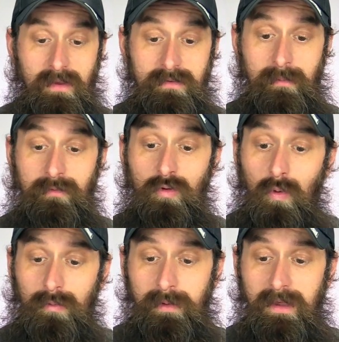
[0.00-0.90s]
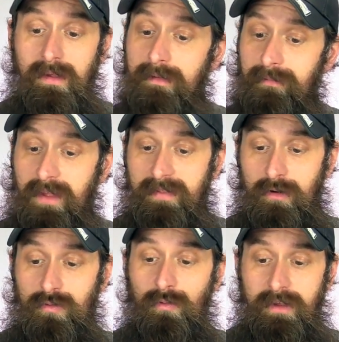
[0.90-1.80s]
Some have told me that
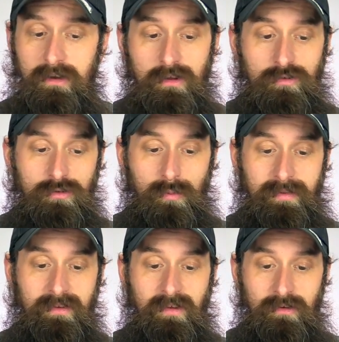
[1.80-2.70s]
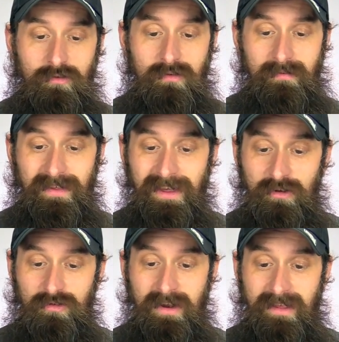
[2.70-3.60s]
there's only an issue with the tensioner if the
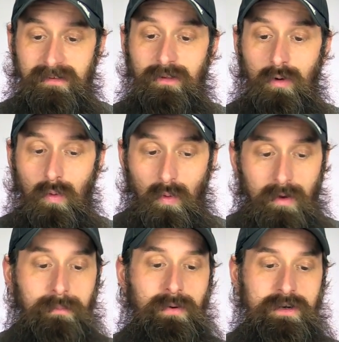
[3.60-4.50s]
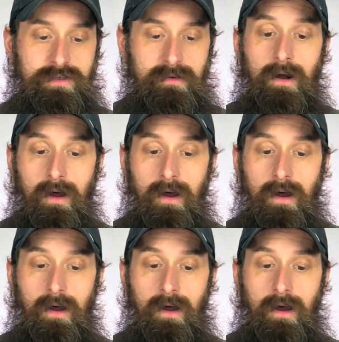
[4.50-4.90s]
engine has low oil pressure.